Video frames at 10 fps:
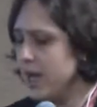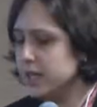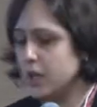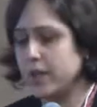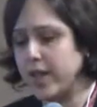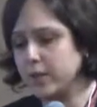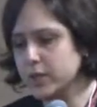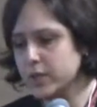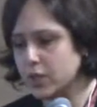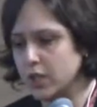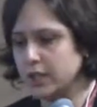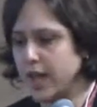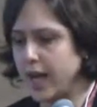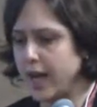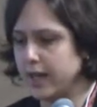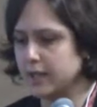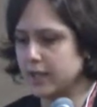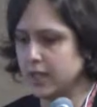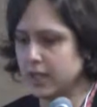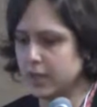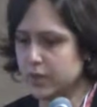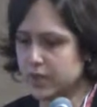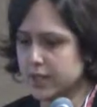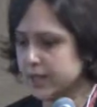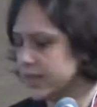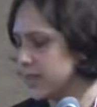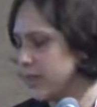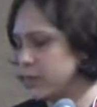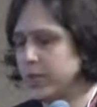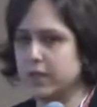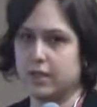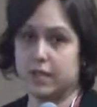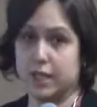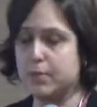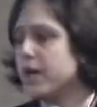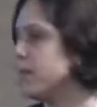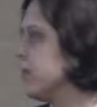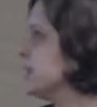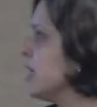So that was good, and it was consistent with the experiments.